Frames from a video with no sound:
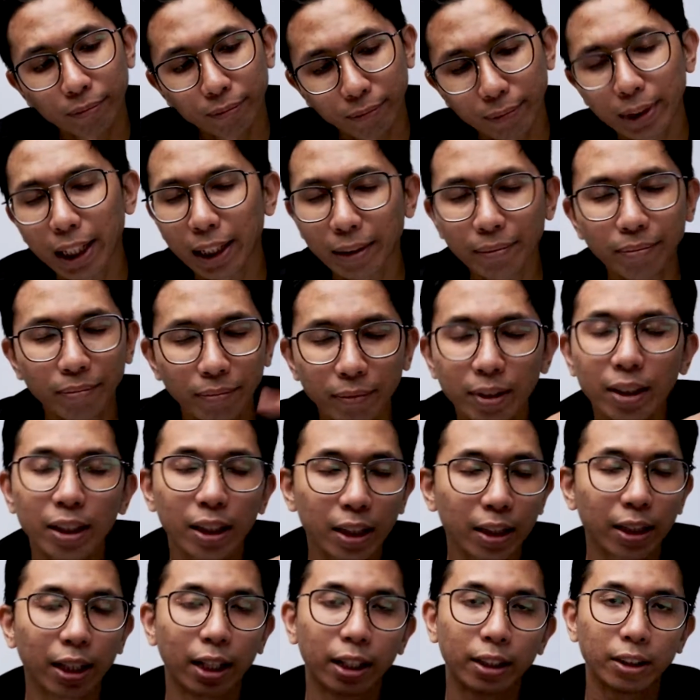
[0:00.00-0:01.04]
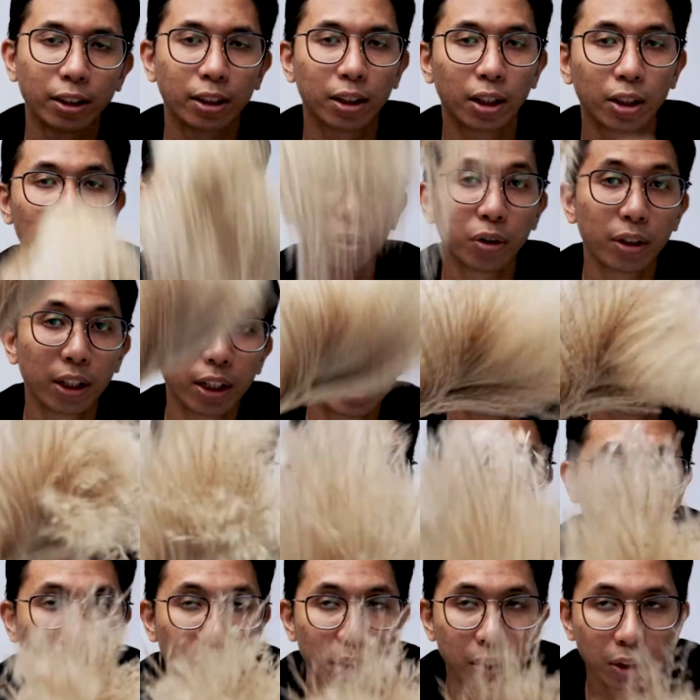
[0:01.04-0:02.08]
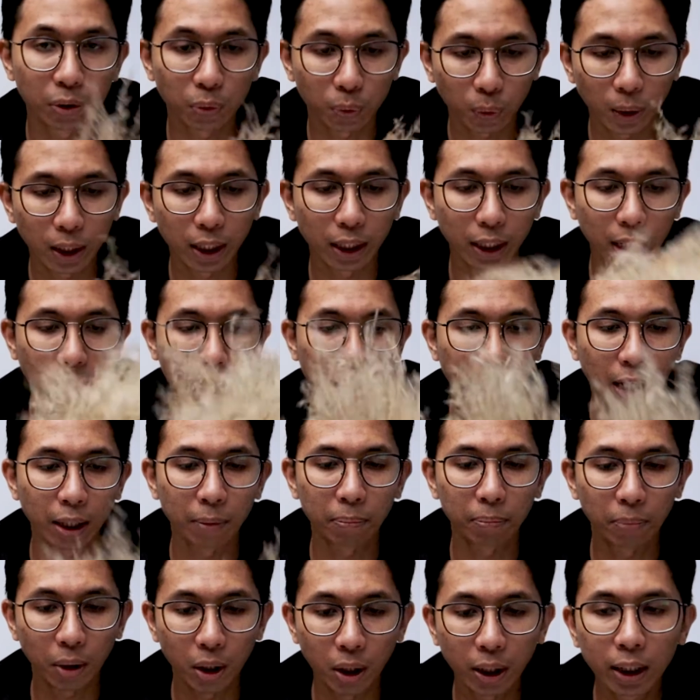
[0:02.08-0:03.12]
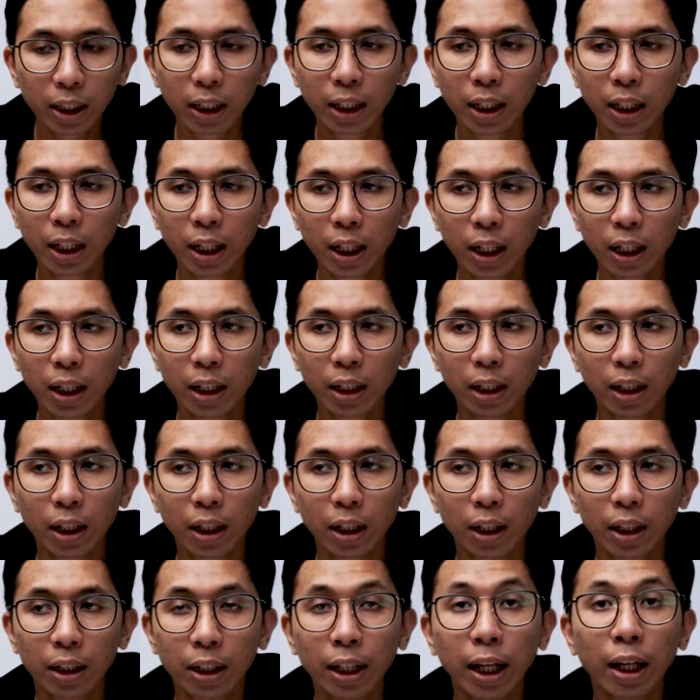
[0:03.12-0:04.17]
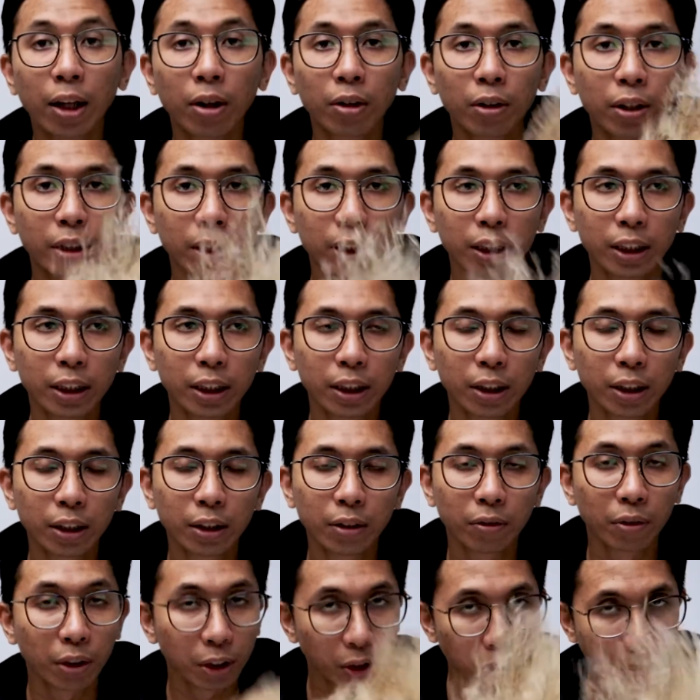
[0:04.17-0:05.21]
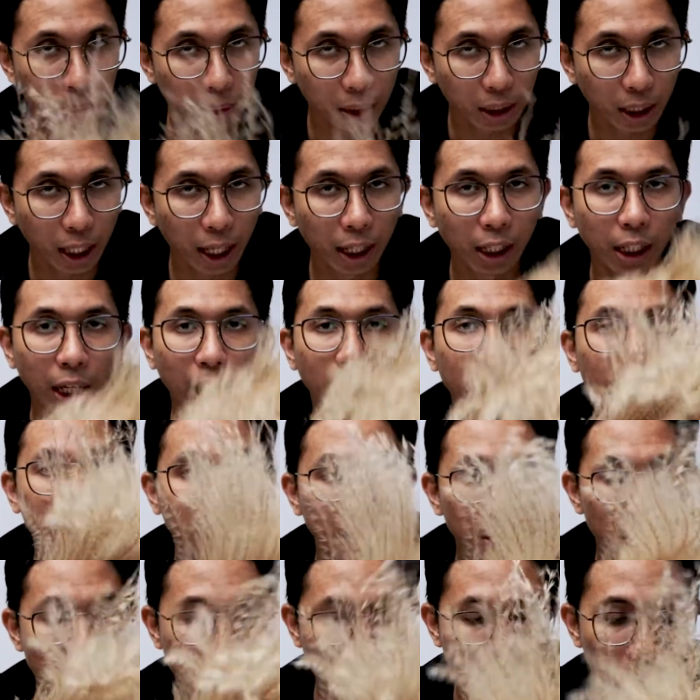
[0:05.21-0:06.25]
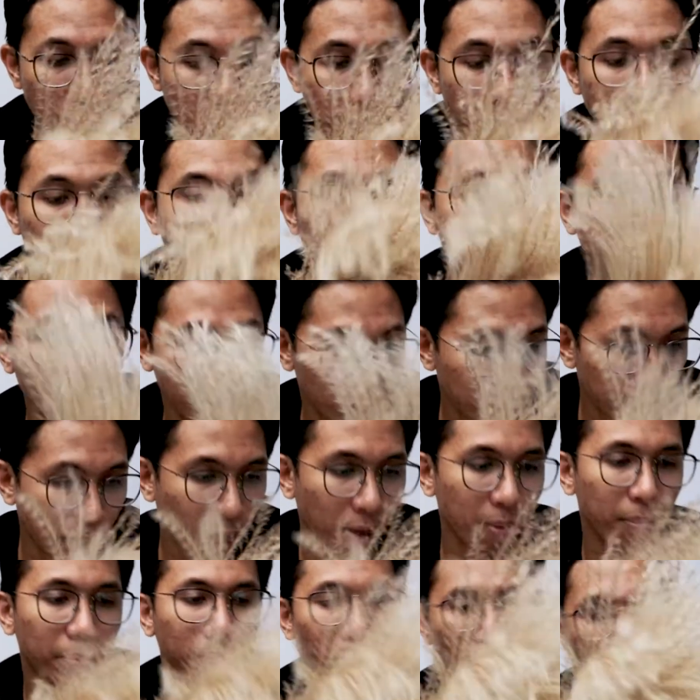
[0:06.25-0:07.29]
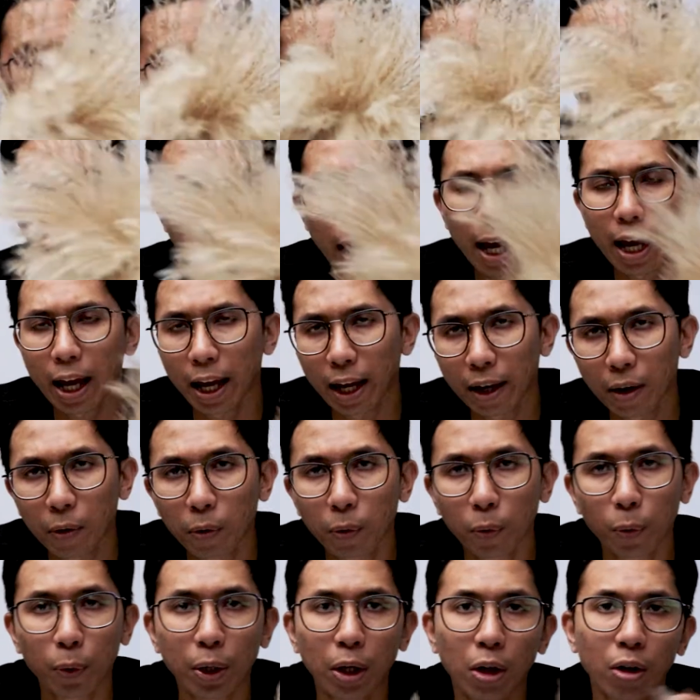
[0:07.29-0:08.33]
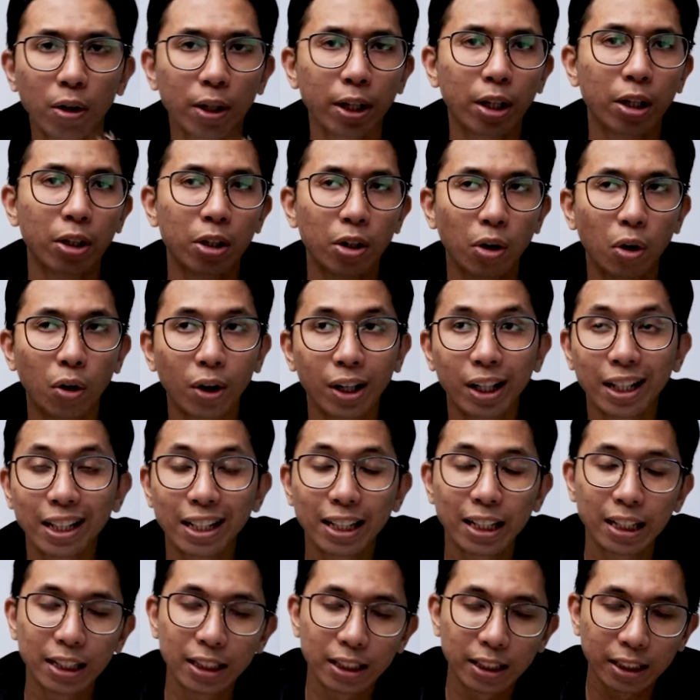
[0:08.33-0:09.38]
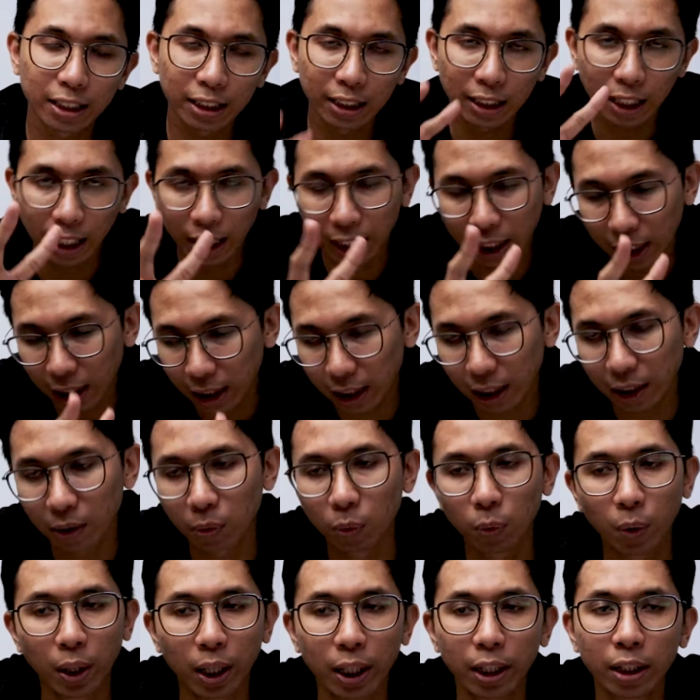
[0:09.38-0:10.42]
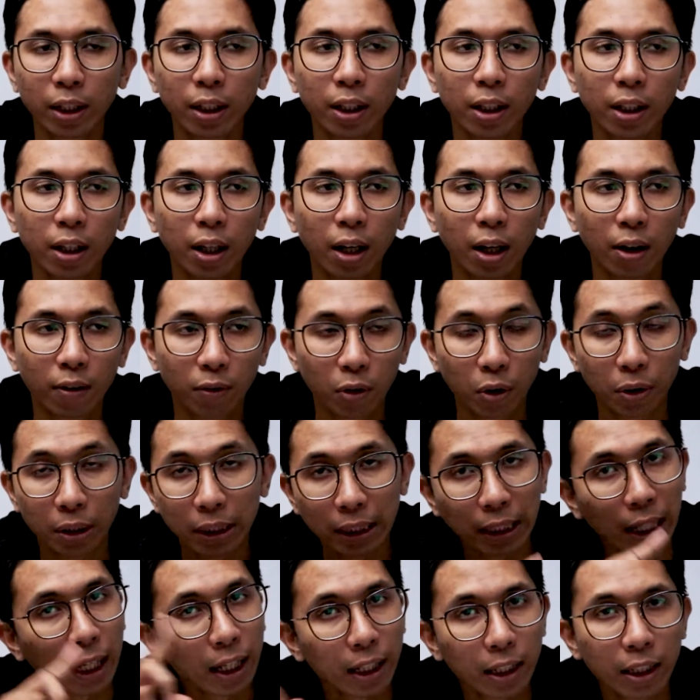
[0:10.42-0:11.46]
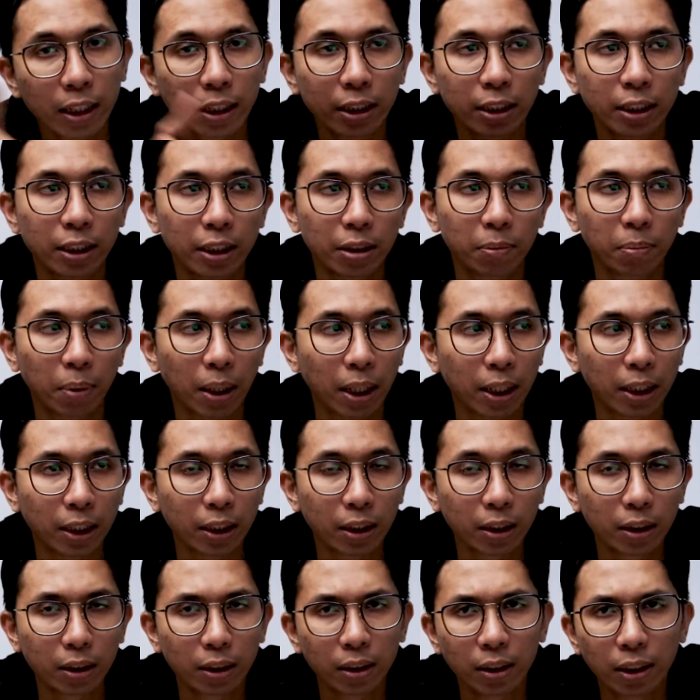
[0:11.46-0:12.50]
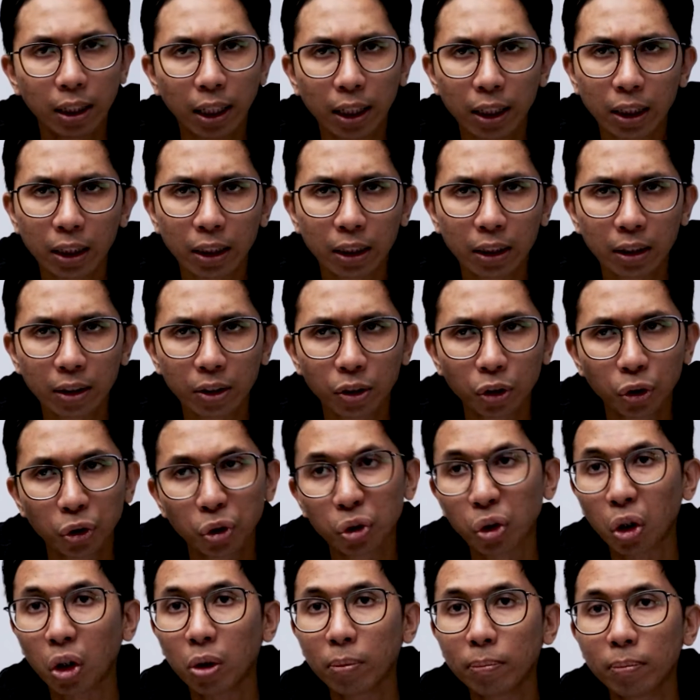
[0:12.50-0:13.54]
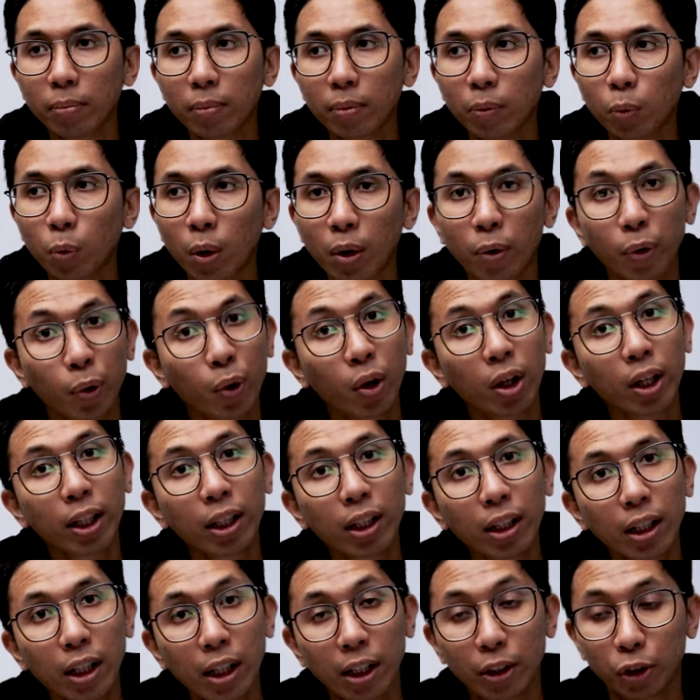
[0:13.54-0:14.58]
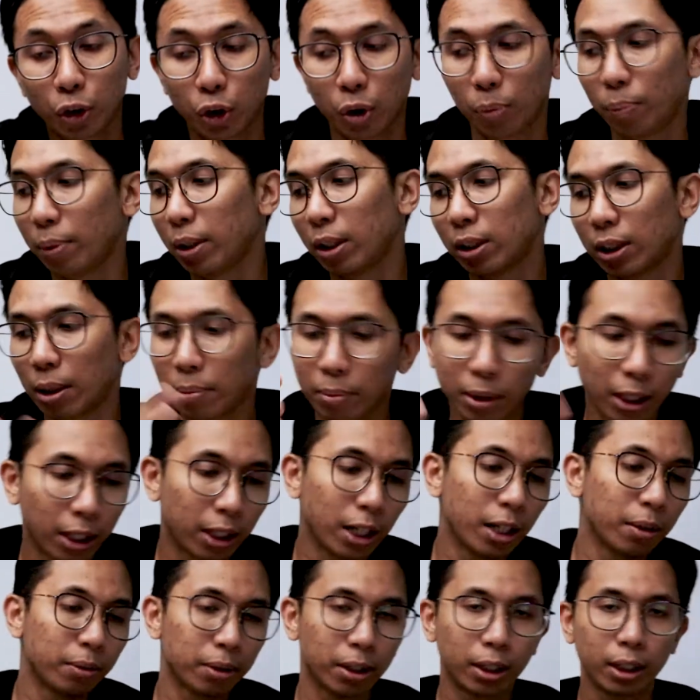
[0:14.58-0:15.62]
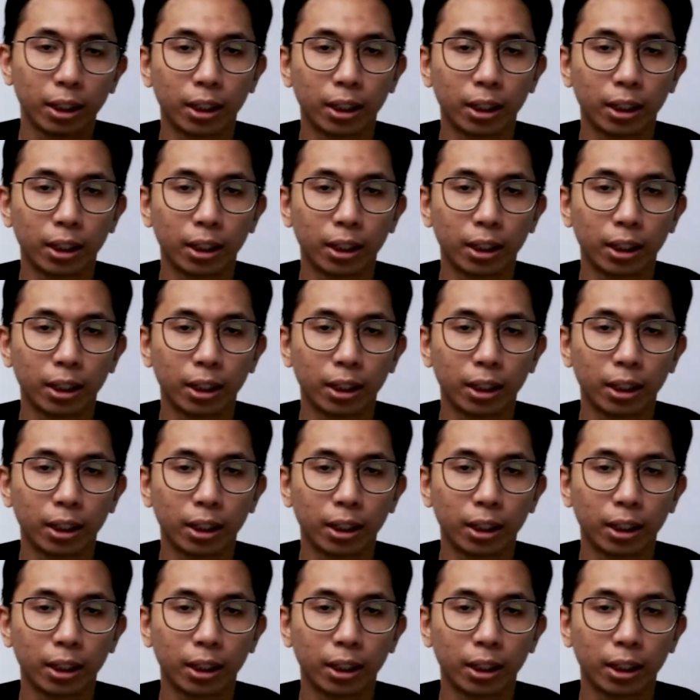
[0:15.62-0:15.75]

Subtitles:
Yeah, really nice. So this is the first one that I bought. That already reached me, and I need to use it as set. Then we already ordered the second one from another supplier, another shop, what you call it, Shopee, something like that.